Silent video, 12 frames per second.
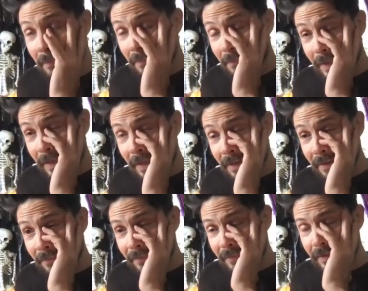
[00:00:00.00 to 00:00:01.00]

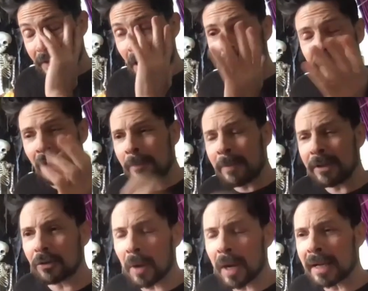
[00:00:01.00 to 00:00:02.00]
But no, it's all been
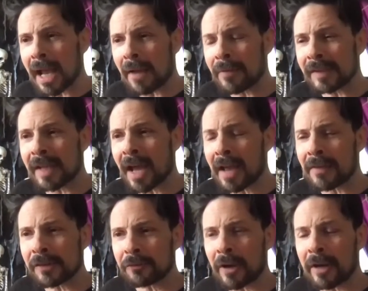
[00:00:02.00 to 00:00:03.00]
great. I have this
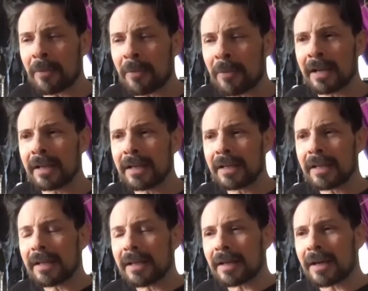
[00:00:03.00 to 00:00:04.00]
friend of mine,
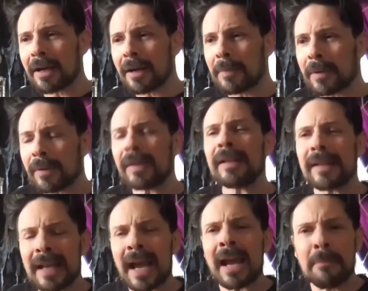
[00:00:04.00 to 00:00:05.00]
a
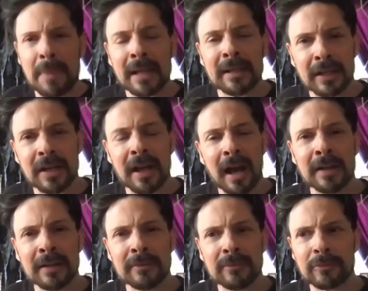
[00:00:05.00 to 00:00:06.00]
guy I met at a
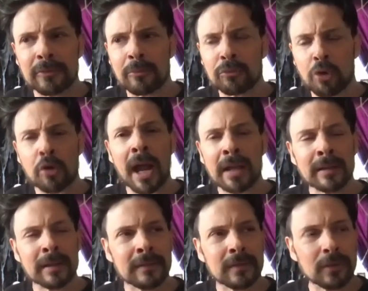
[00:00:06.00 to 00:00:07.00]
con from Rhode
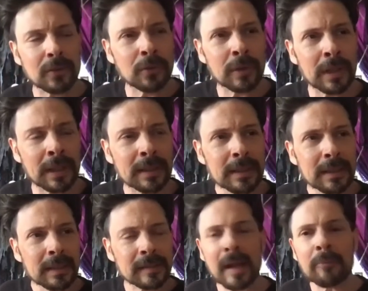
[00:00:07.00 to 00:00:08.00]
Island, who,
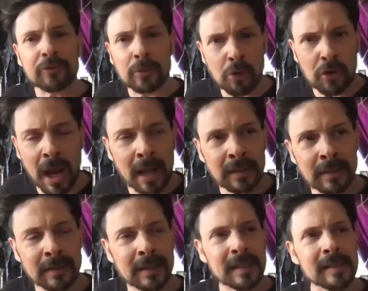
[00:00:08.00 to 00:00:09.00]
because I'm from Rhode Island,
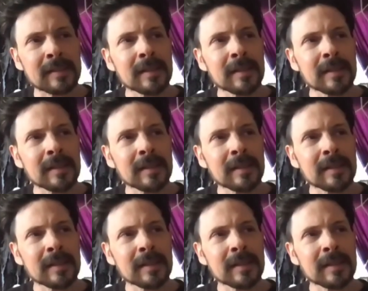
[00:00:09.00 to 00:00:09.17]
and he's